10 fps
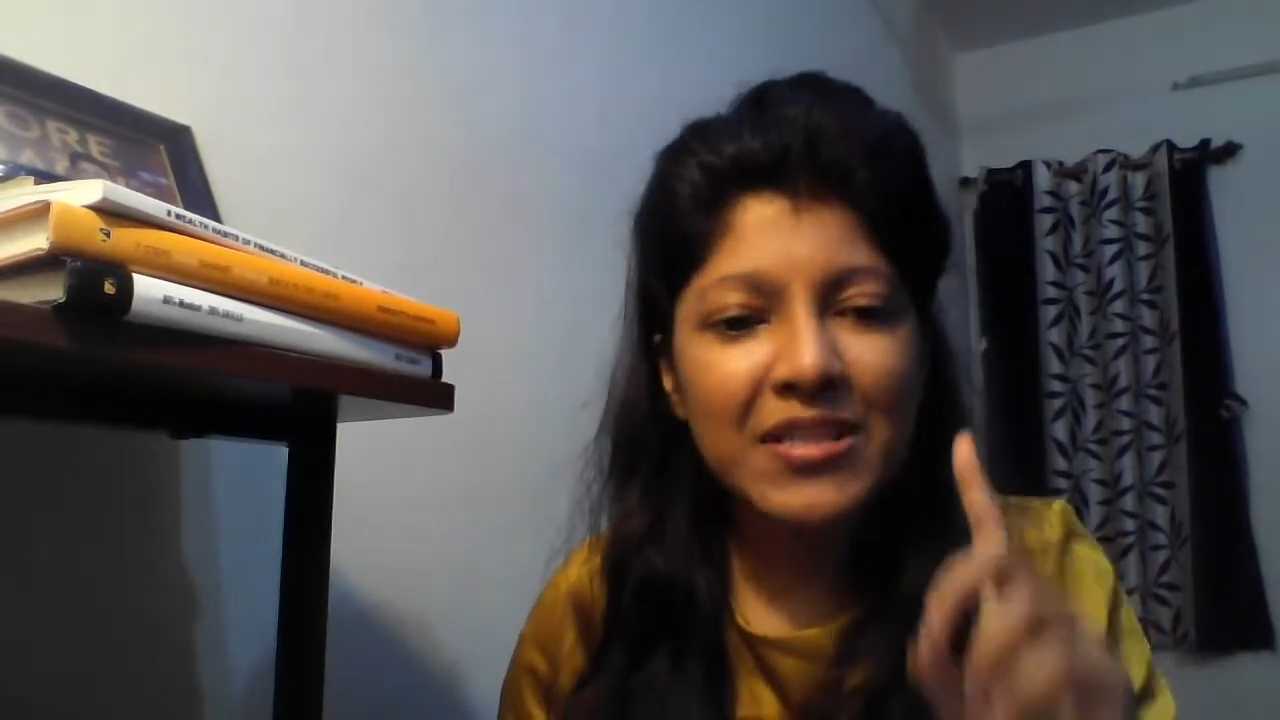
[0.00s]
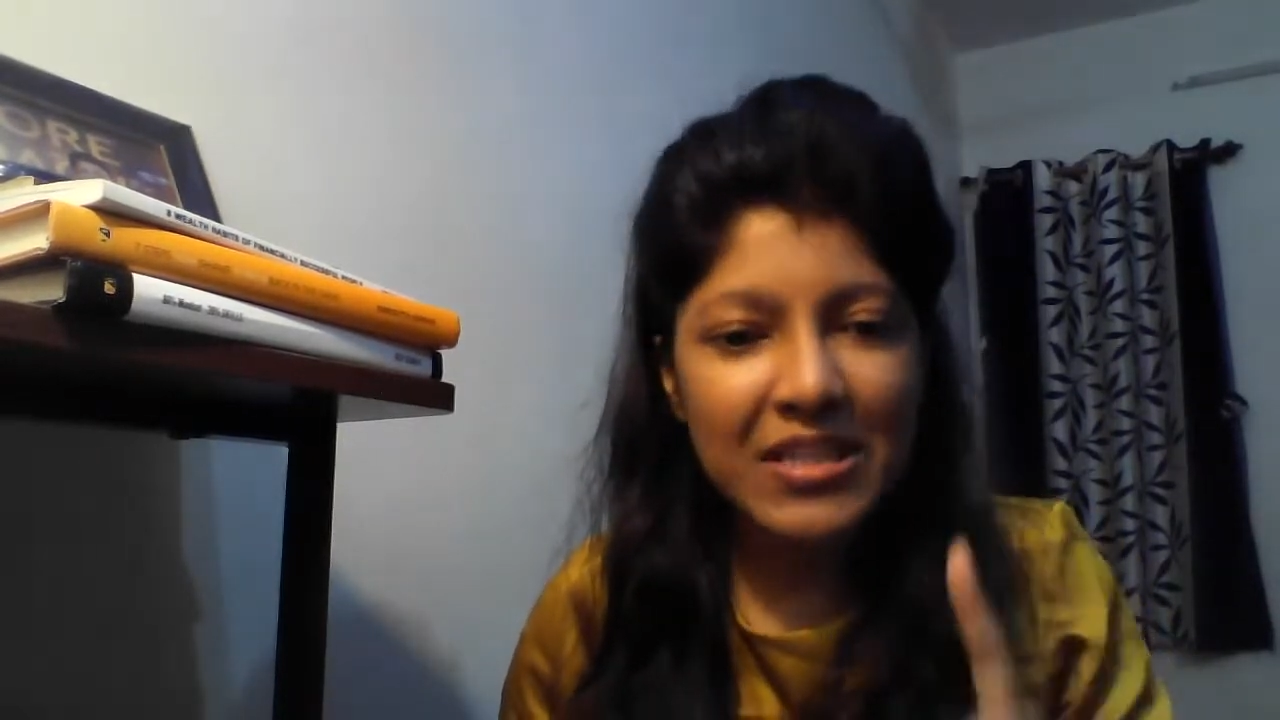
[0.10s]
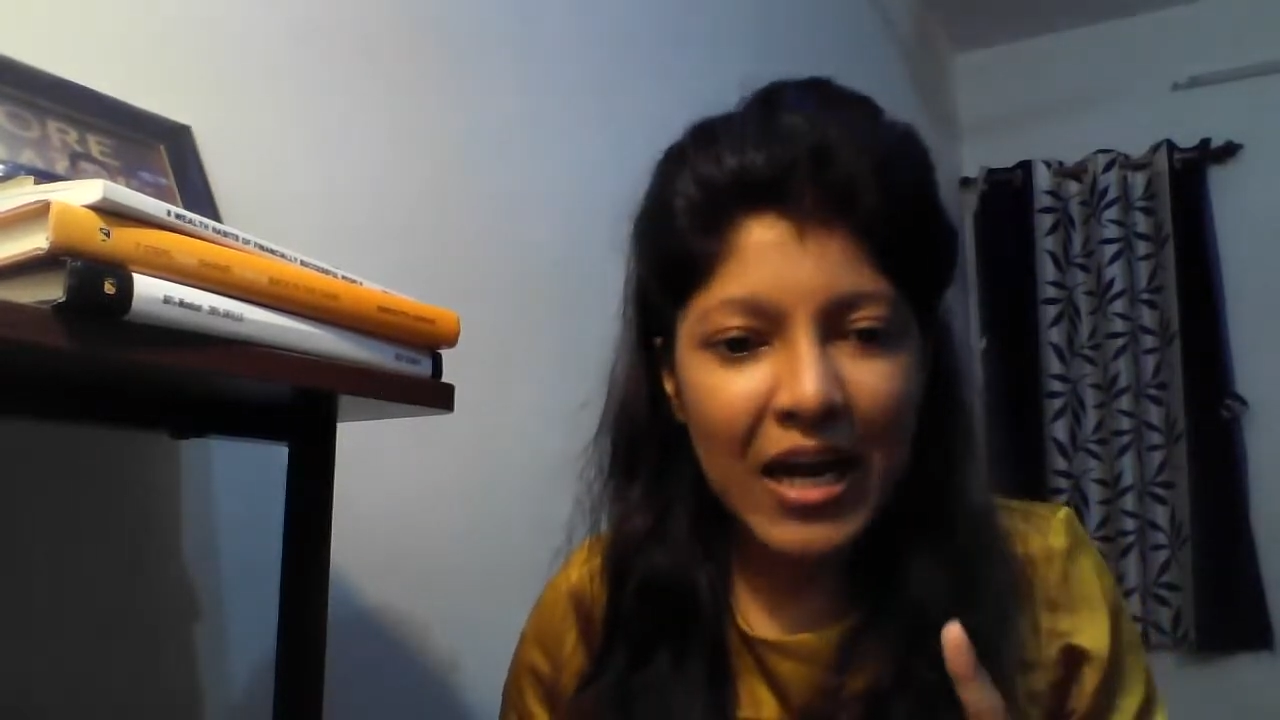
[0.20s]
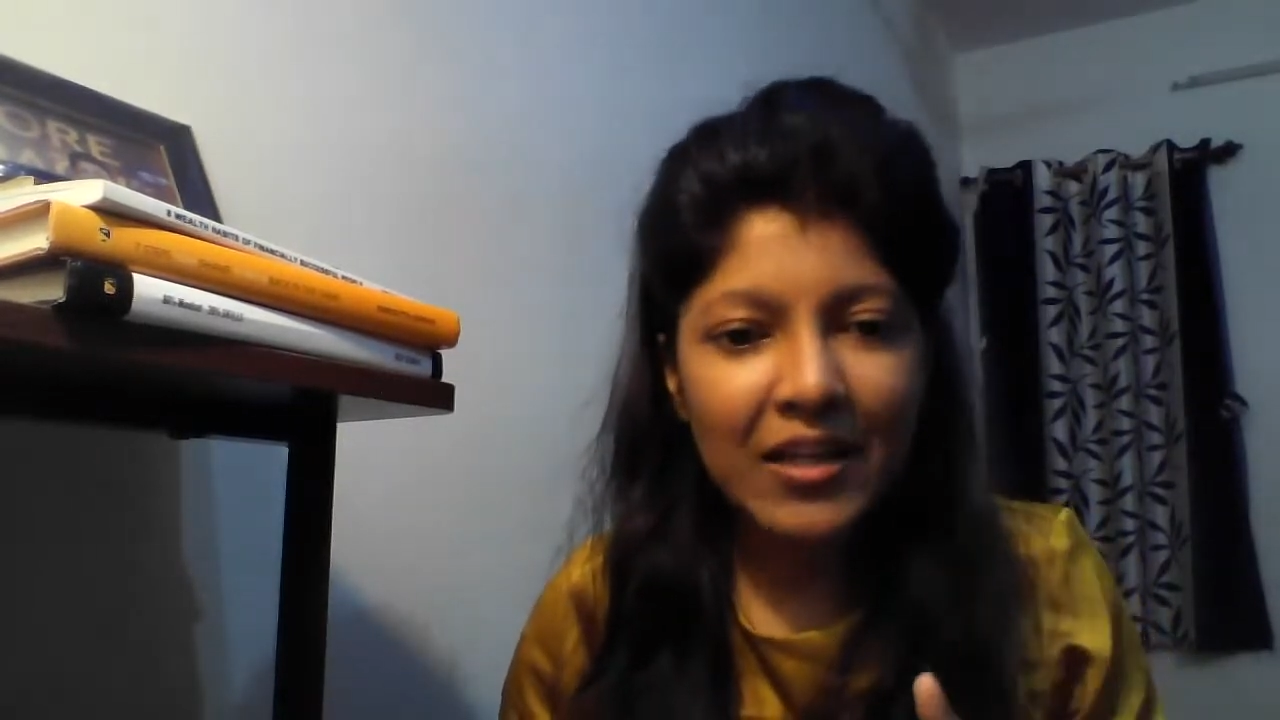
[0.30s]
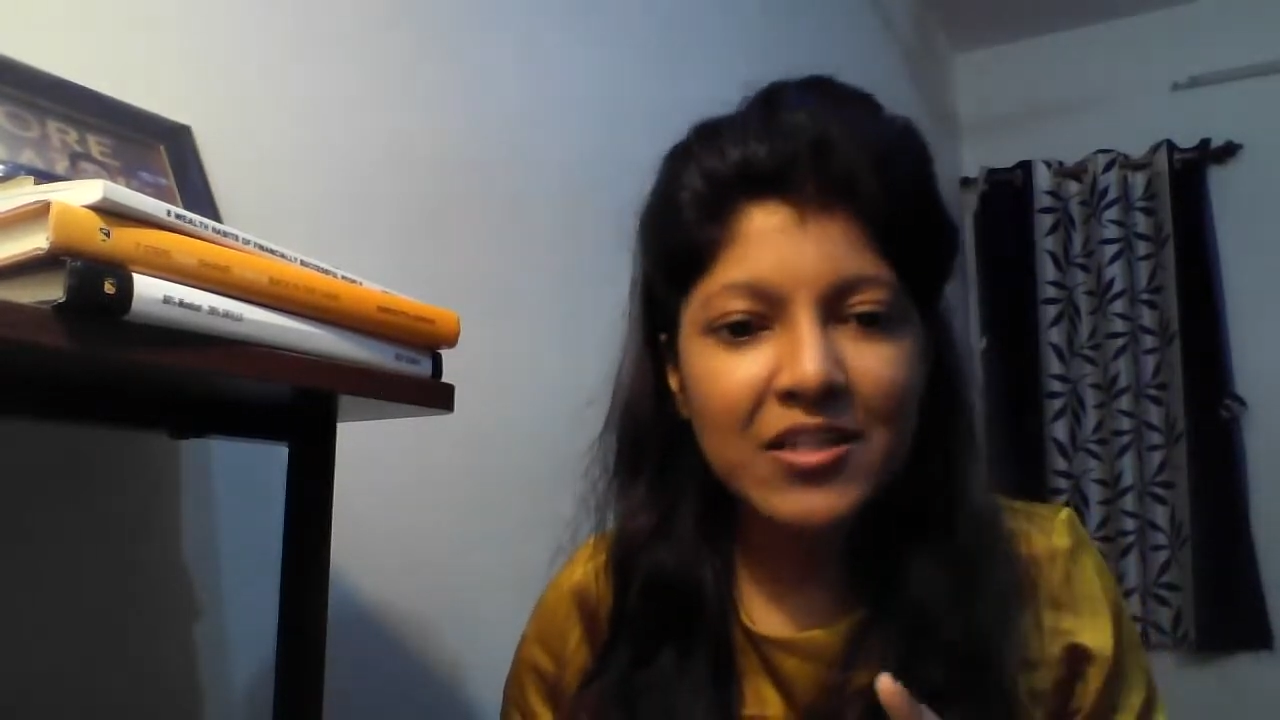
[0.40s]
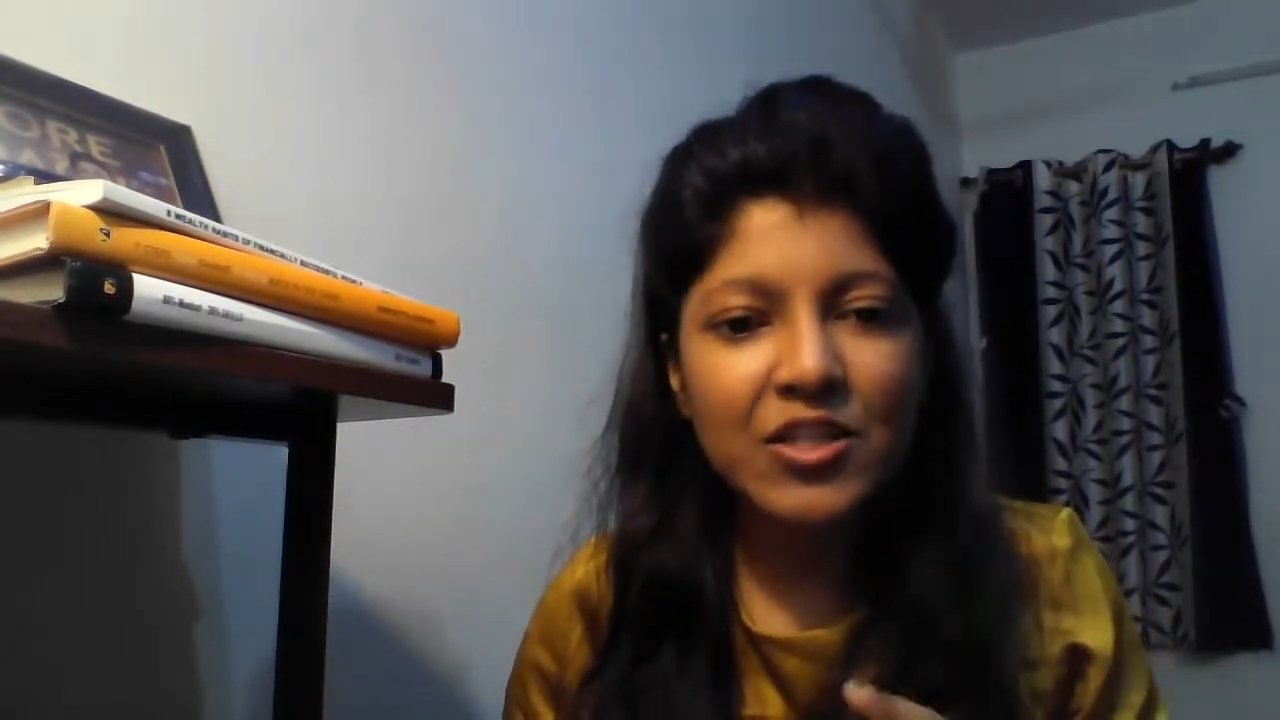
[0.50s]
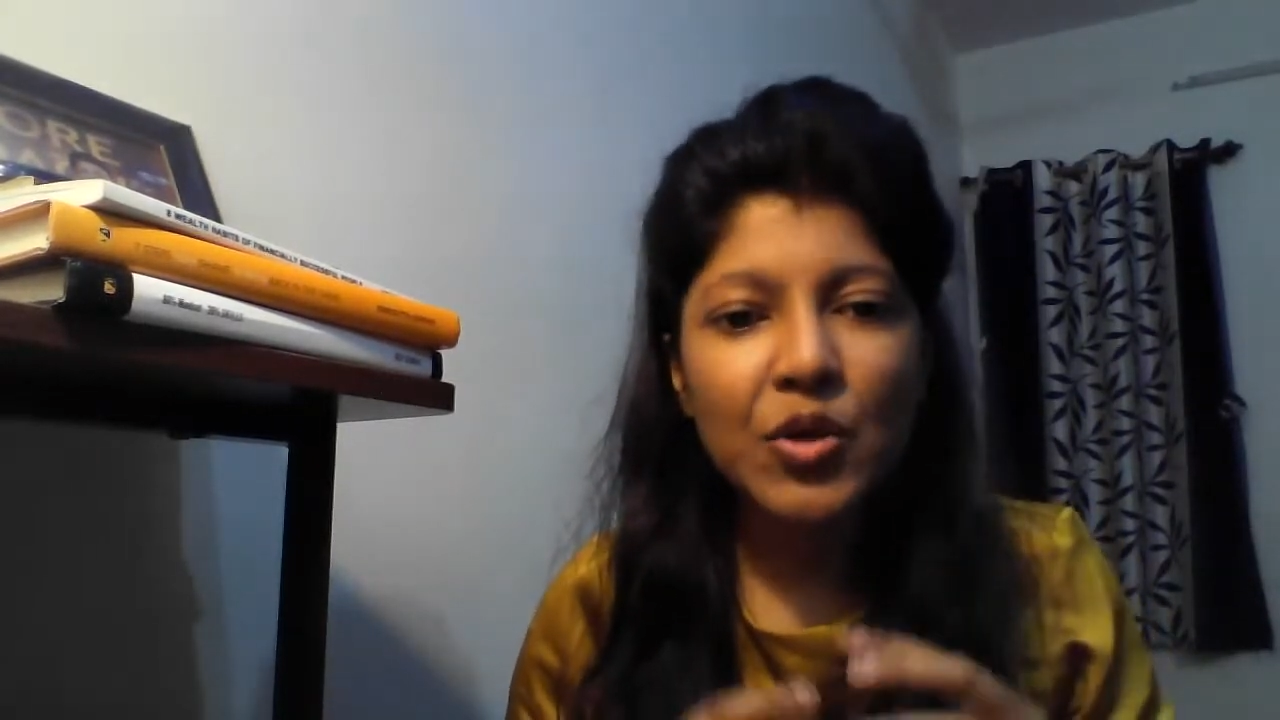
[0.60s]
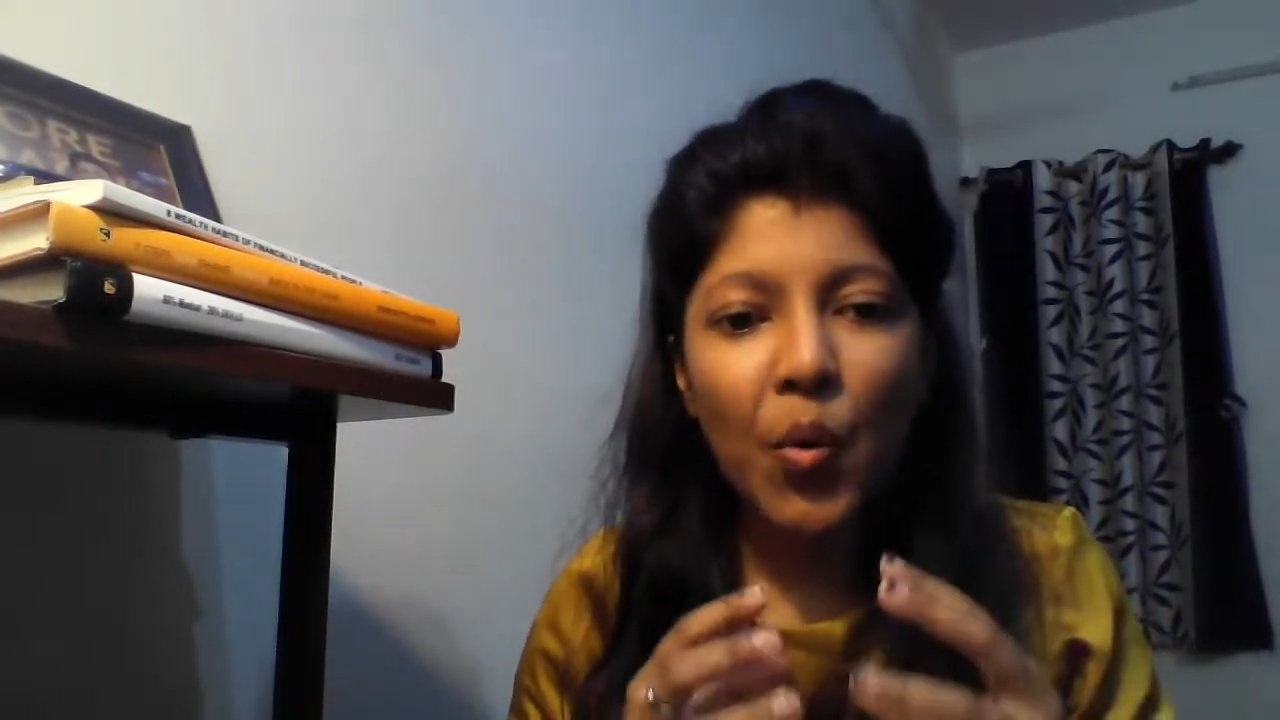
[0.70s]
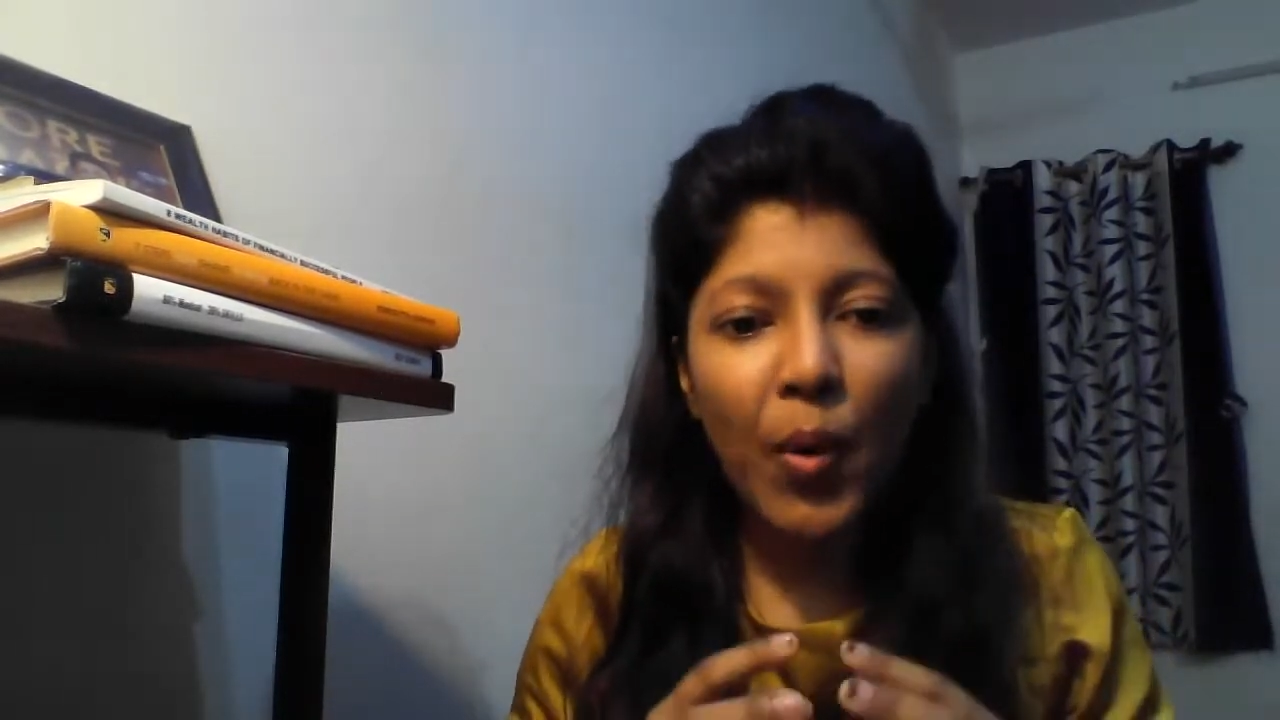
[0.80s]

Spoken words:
starts